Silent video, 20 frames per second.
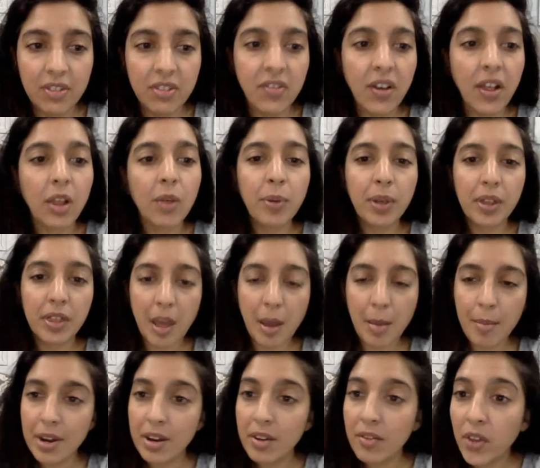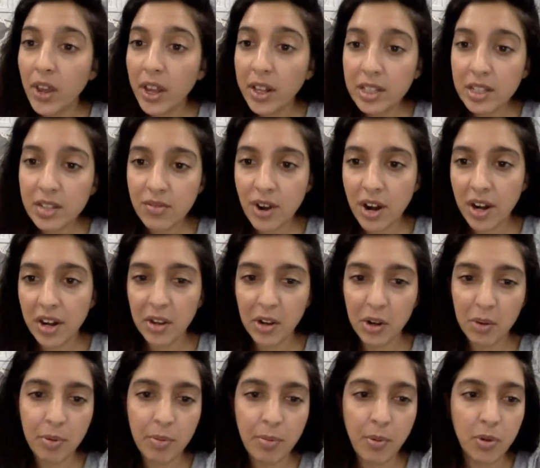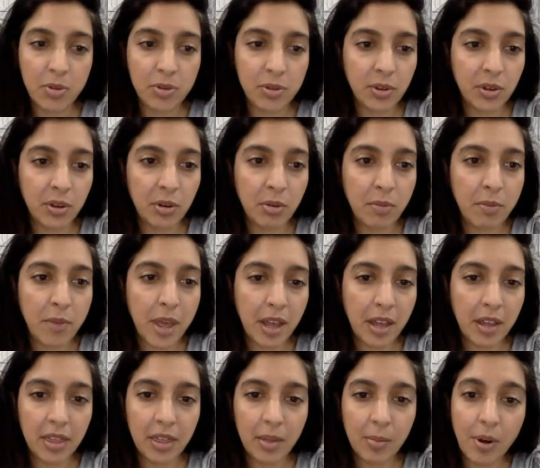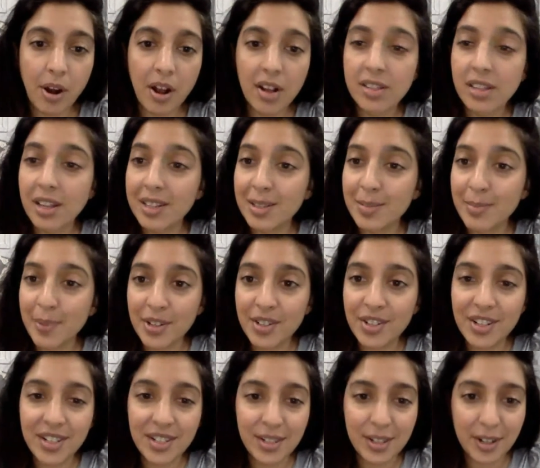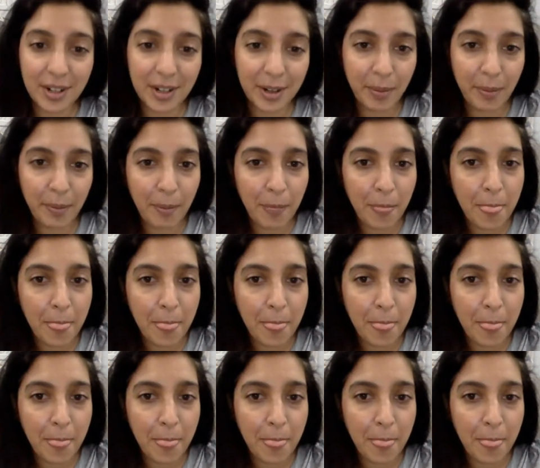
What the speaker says: developing them in advance of writing your proposal, it'll make the process much easier.